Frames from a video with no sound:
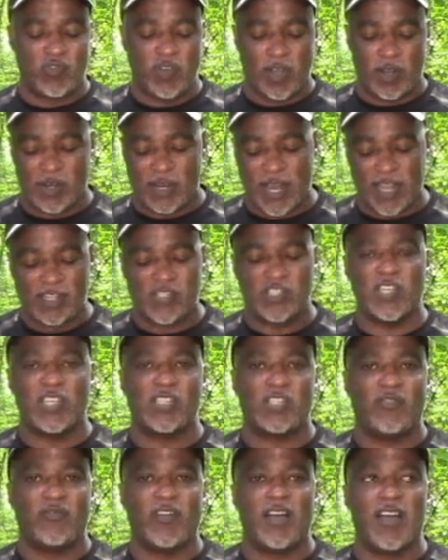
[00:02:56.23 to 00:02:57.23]
drawing like
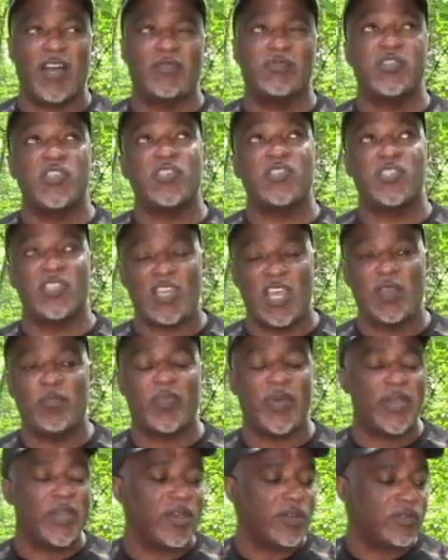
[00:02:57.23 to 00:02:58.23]
65, 68
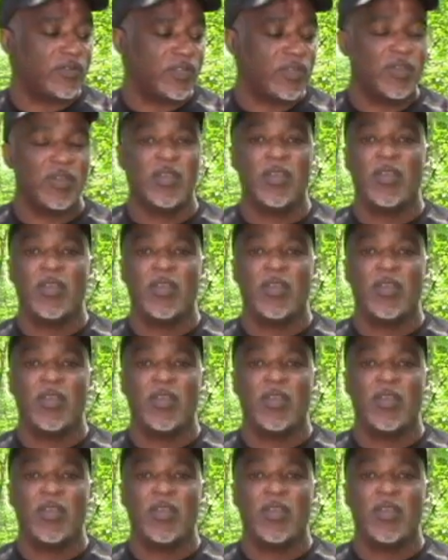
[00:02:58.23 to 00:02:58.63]
pounds,